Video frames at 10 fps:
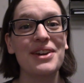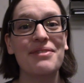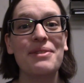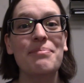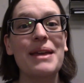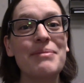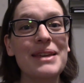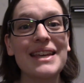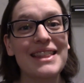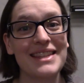of the
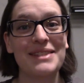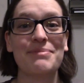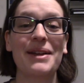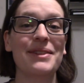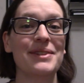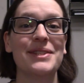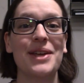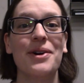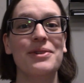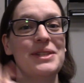baby this month,
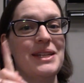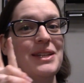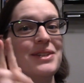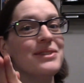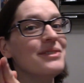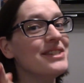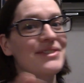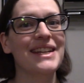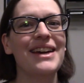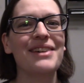so stay tuned to
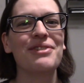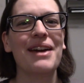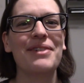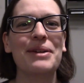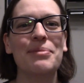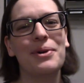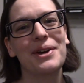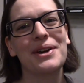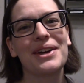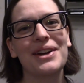find out if we're having a
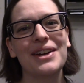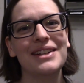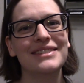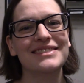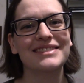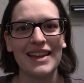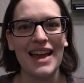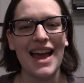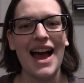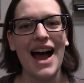boy or a girl.
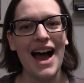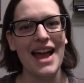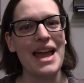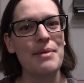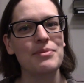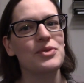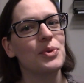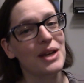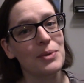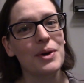I am
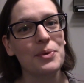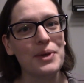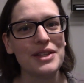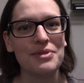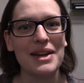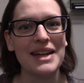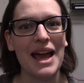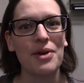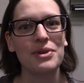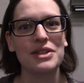21 weeks right
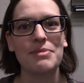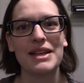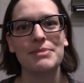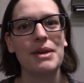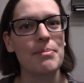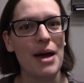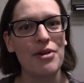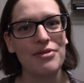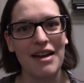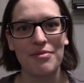now, which makes me
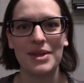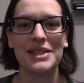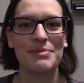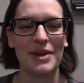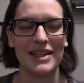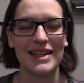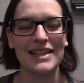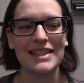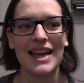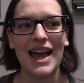about five months
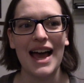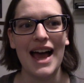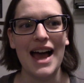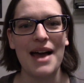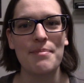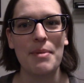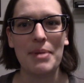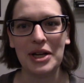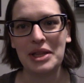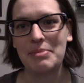pregnant. Um,
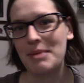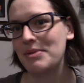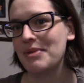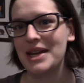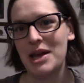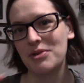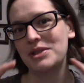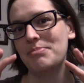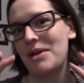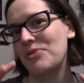apparently, baby right now
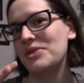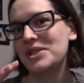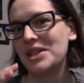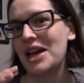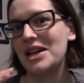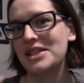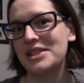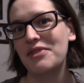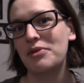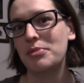is about the
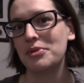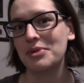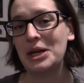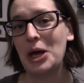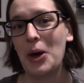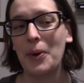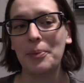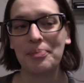size of a burrito.